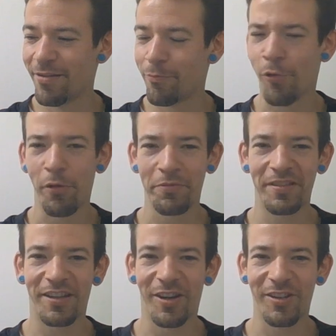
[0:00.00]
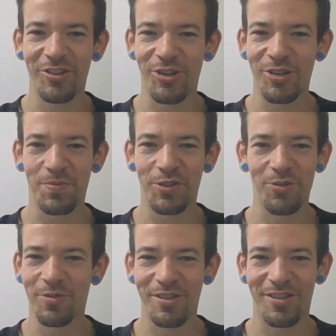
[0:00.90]
probably college age, but she
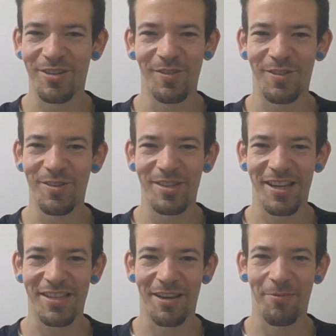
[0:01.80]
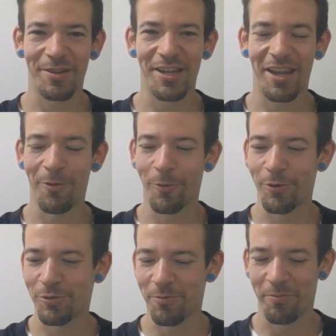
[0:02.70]
wasn't so enthusiastic about taking
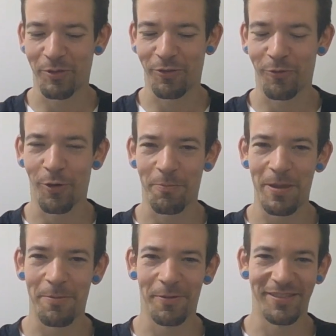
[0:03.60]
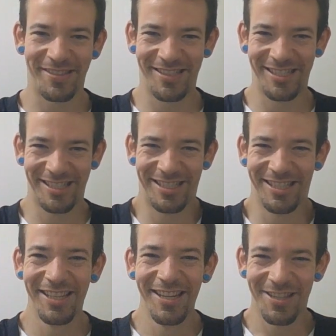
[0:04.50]
orders from a bunch of drunk people.
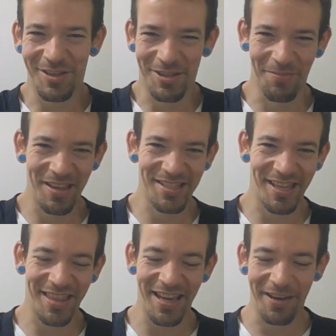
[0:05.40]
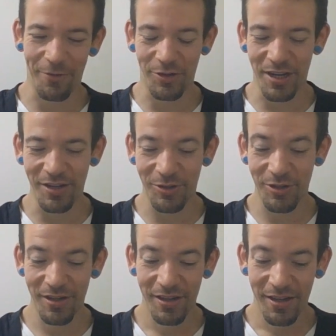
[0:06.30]
so some things like that never change.
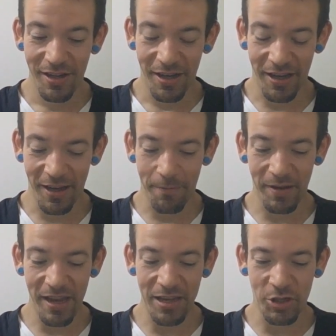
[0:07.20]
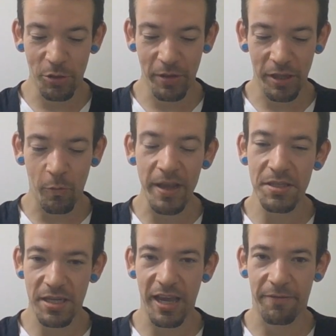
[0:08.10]
Uh, but yeah, generally the wait
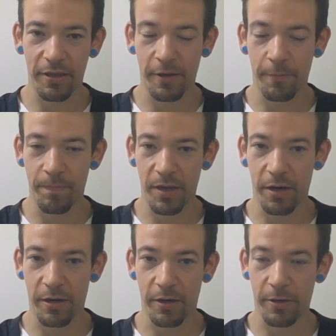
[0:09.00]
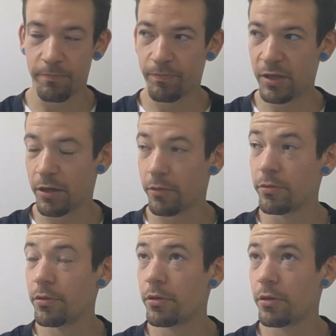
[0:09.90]
staff though are you know,
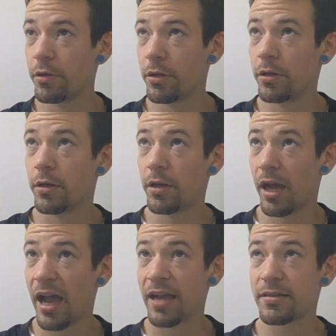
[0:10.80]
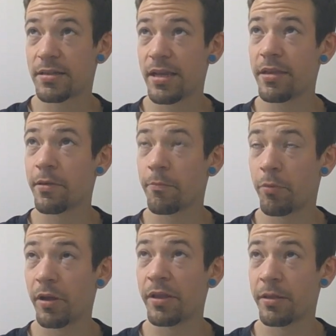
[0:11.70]
I'd say they're
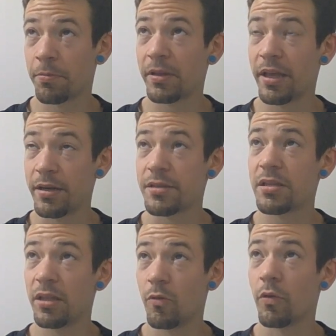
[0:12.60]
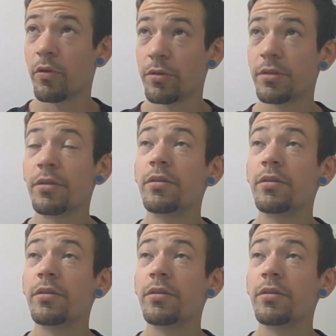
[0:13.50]
probably the politest in the world